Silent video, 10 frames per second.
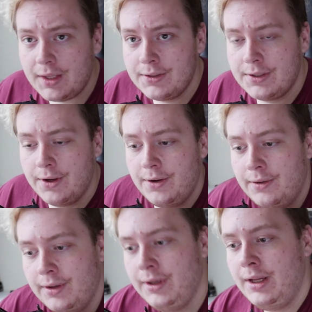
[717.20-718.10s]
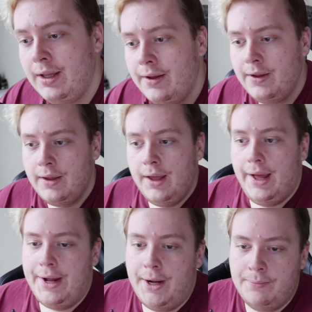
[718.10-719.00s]
so
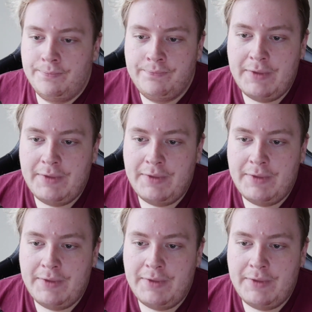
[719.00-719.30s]
I